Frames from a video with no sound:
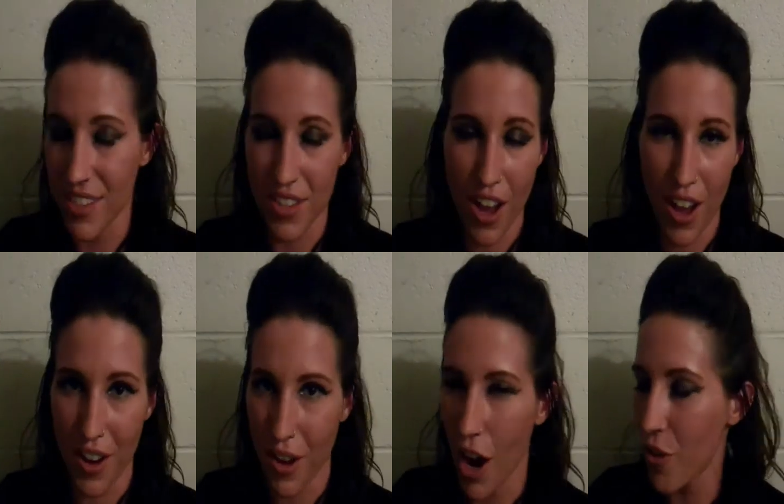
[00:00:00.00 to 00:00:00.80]
it's
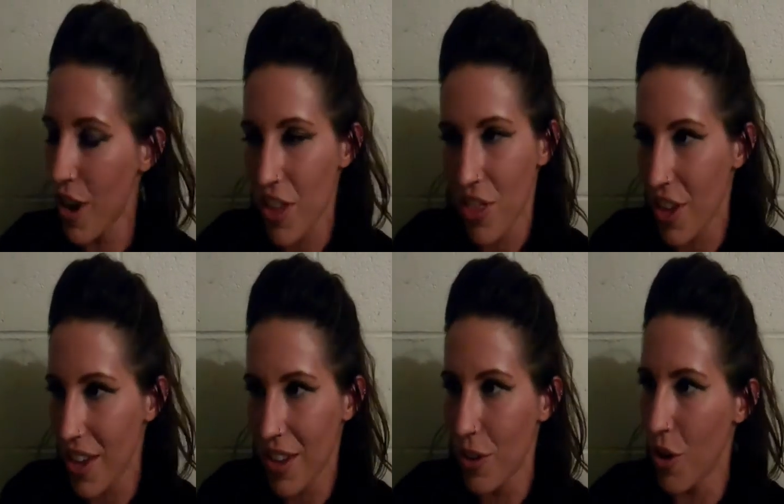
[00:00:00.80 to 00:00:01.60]
a, a great
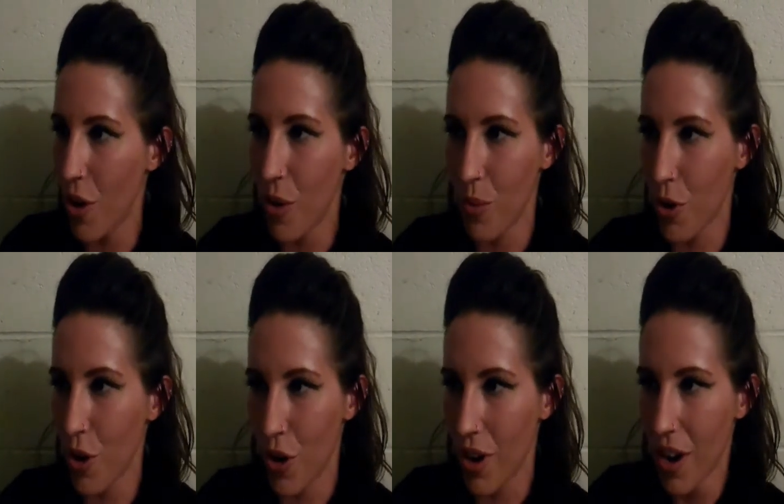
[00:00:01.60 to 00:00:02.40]
thing. You know,
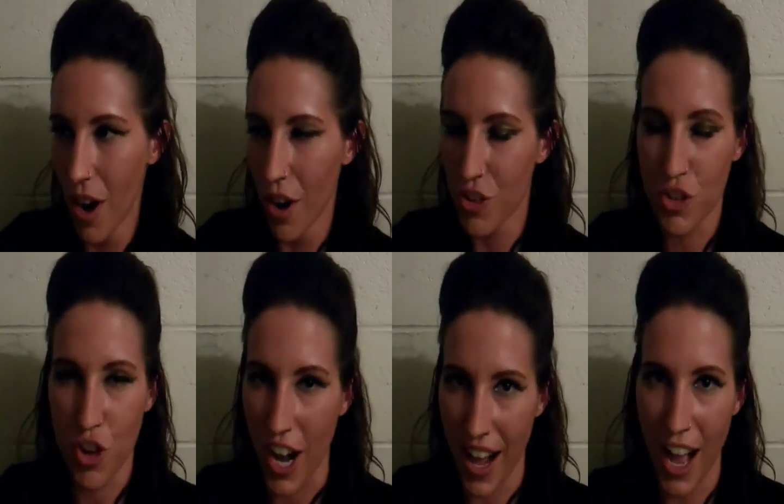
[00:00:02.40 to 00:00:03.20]
we're
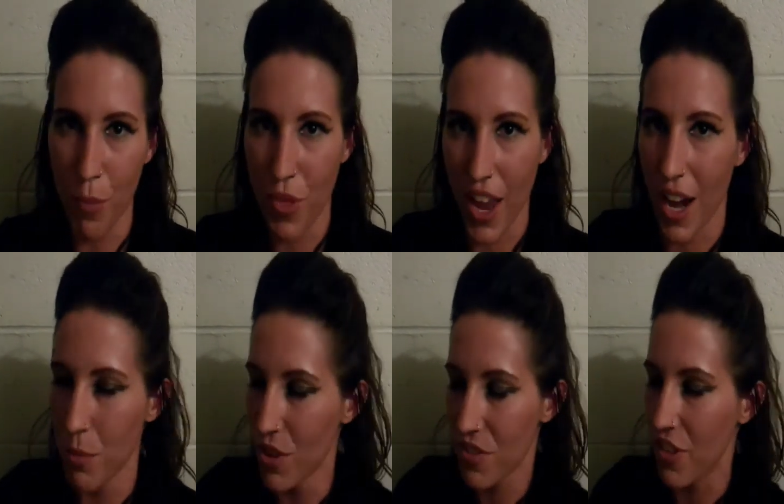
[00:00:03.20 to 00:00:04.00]
just trying to help the
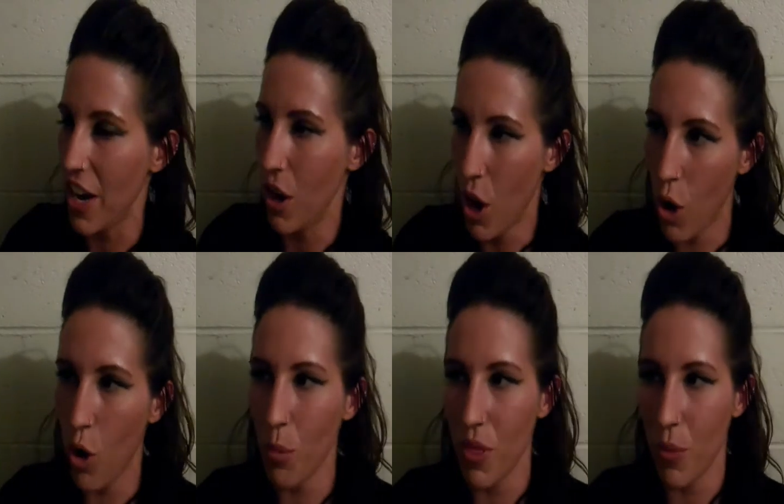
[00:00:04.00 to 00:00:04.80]
animals find a
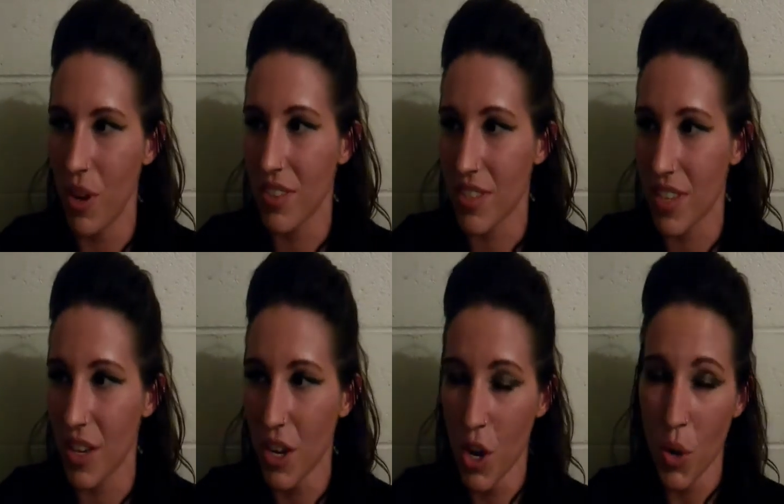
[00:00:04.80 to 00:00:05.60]
home and the ones
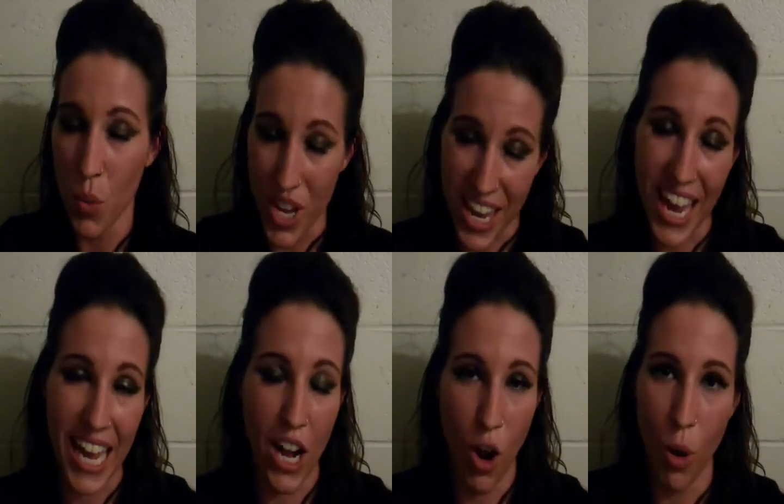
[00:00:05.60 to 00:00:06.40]
that we
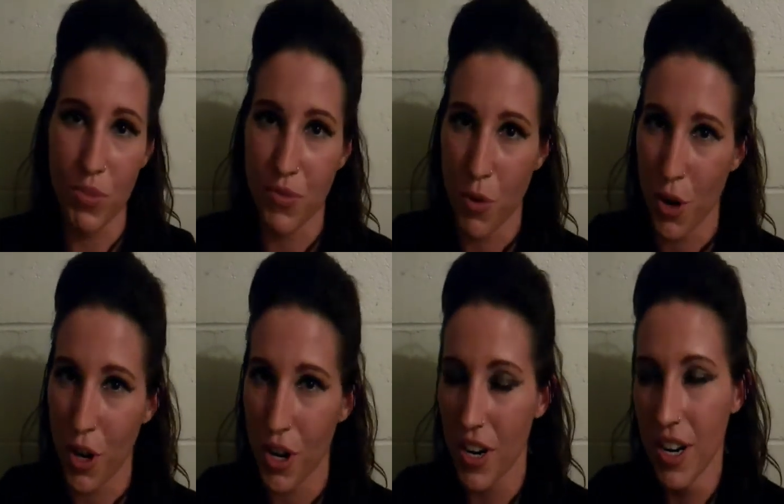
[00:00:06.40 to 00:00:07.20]
can't get homes
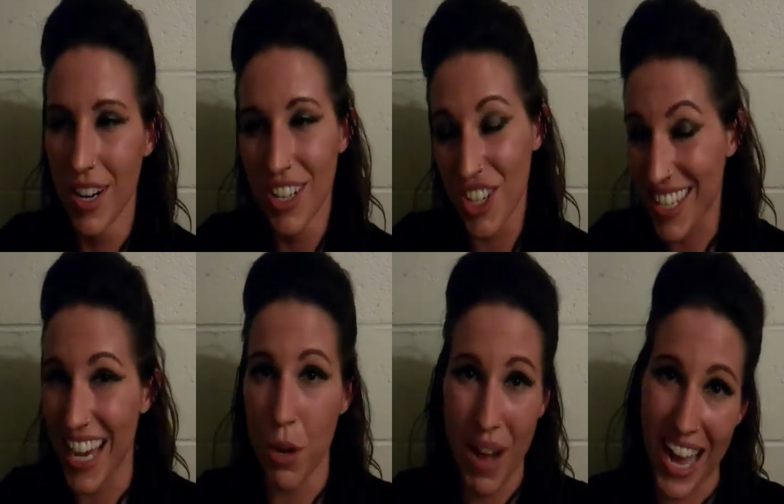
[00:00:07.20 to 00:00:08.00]
for, just
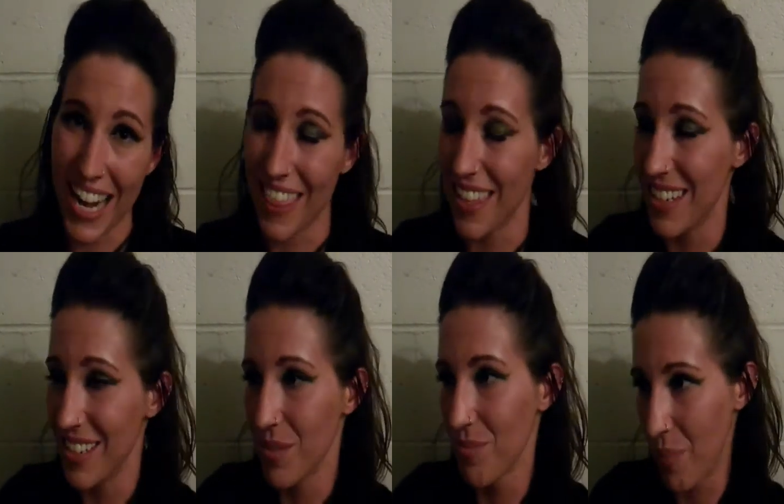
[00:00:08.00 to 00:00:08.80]
get them out of the
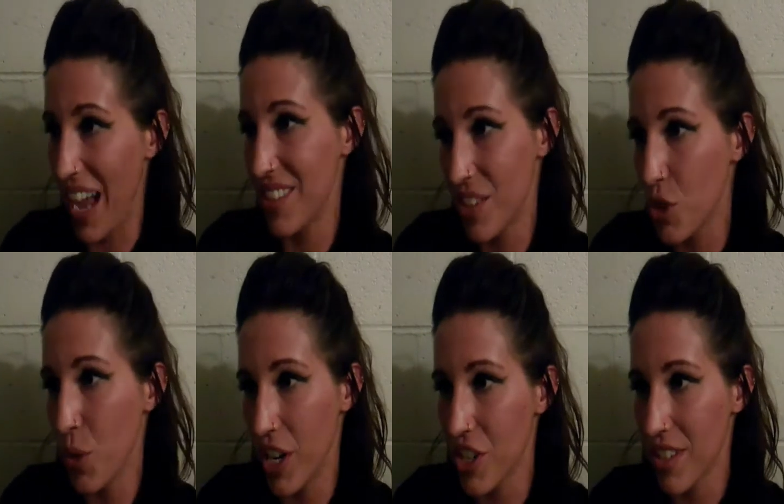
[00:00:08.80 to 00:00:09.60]
bad
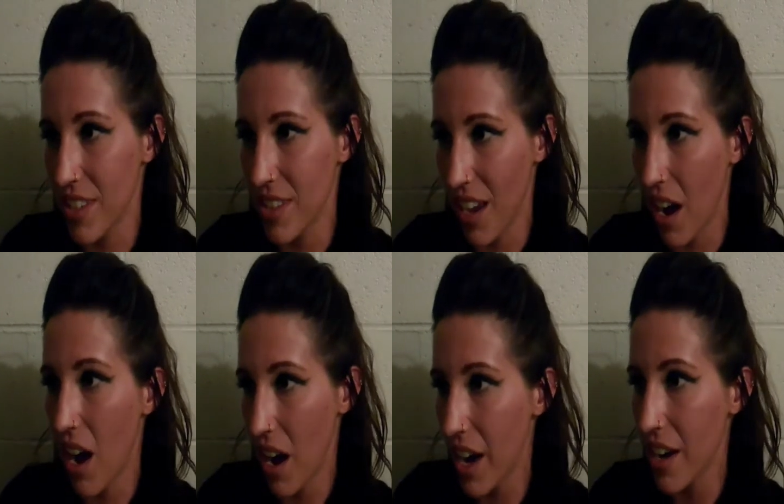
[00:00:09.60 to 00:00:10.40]
situations that they
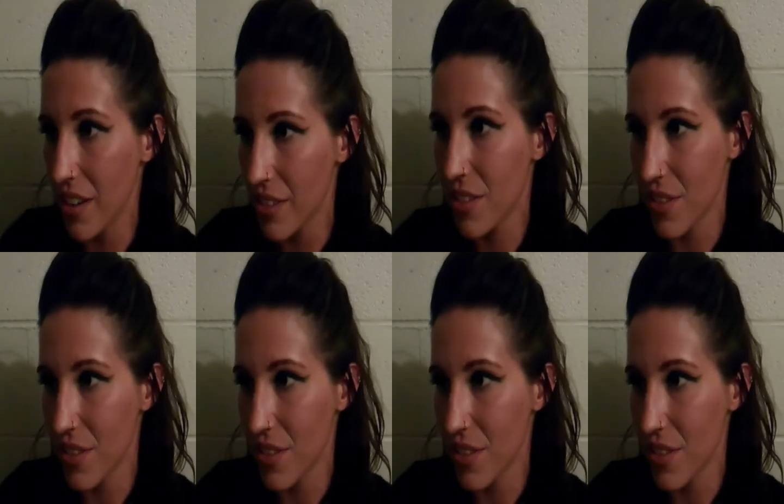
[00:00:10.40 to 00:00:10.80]
are in. Great